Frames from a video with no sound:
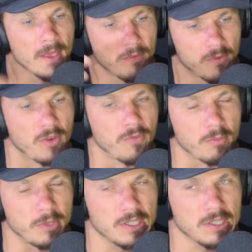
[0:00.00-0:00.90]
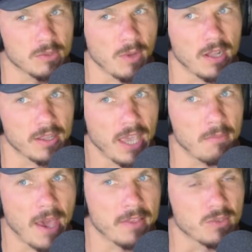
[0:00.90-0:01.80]
for for business as well. They
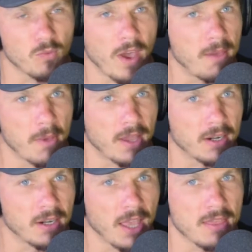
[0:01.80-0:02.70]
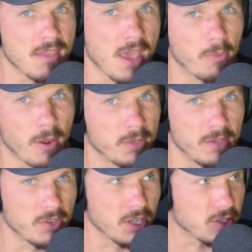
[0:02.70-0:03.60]
math is way better, and they probably
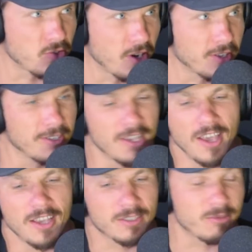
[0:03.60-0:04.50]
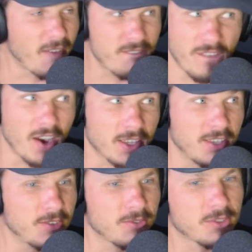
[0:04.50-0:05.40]
even gonna struggle." So like, fuck
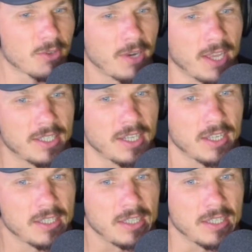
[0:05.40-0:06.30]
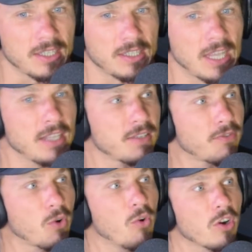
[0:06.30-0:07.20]
you. So yeah. what I did, I did this
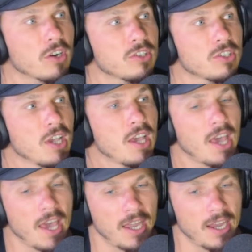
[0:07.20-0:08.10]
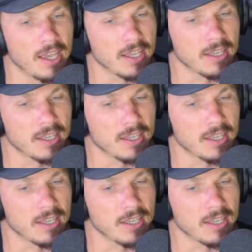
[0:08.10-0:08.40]
intensive course and I